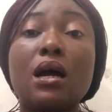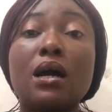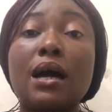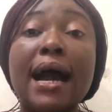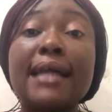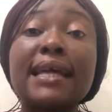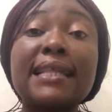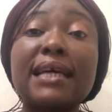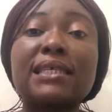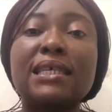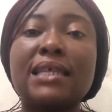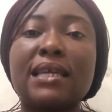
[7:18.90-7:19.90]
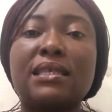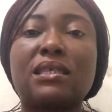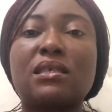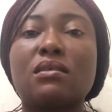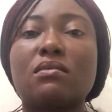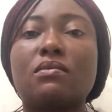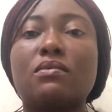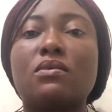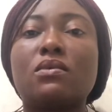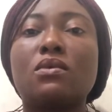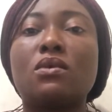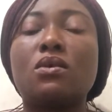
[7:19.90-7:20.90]
had an accident.
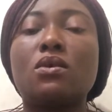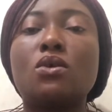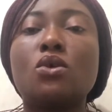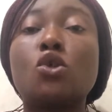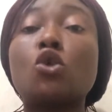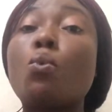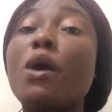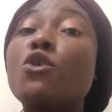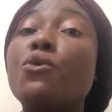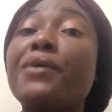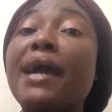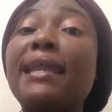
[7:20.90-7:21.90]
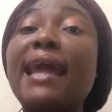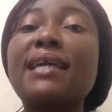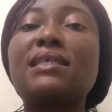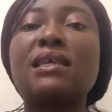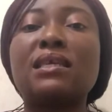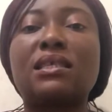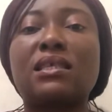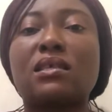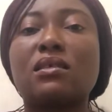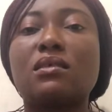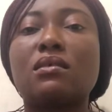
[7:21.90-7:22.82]
So when you realize it,